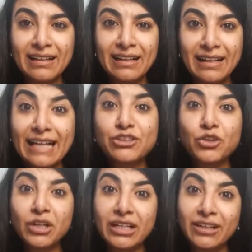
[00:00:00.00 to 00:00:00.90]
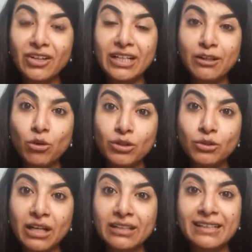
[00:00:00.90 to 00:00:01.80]
Let's really, really go
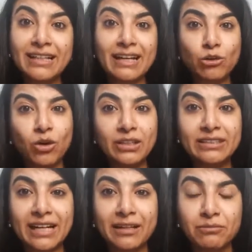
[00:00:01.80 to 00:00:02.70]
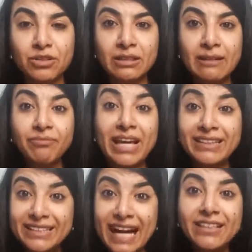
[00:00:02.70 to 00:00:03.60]
to nothing at all times.
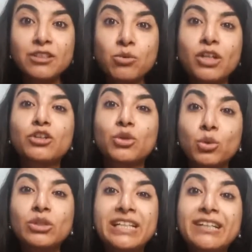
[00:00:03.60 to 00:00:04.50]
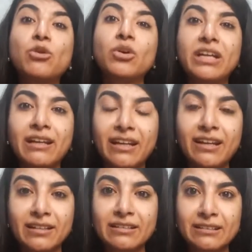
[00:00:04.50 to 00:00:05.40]
And that is what true decoding
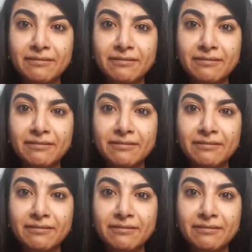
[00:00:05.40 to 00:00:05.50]
is.